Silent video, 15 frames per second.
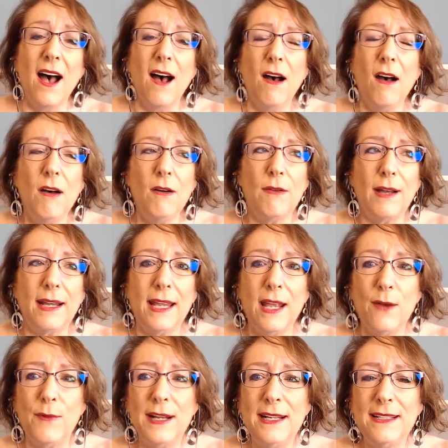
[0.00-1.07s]
Oh, I
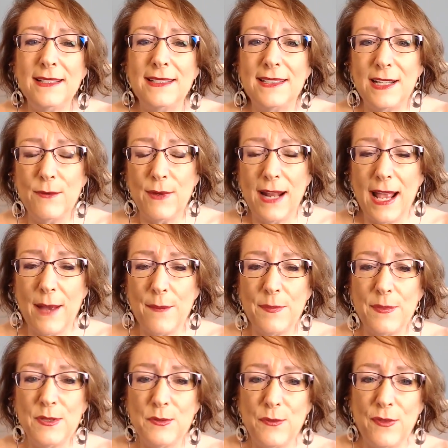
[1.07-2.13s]
can't wait to see what
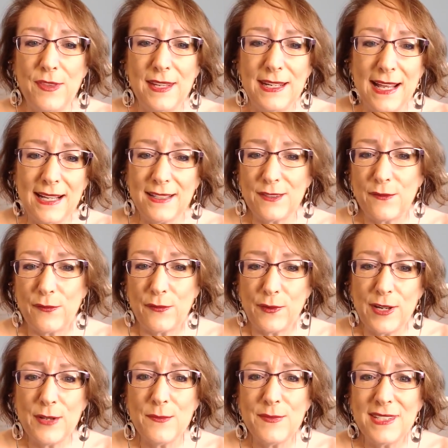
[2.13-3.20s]
happens with the next
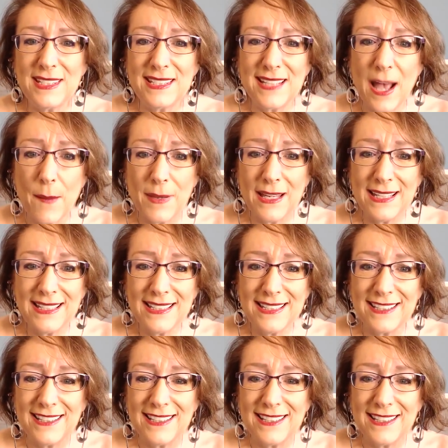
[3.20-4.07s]
Freedom Summit.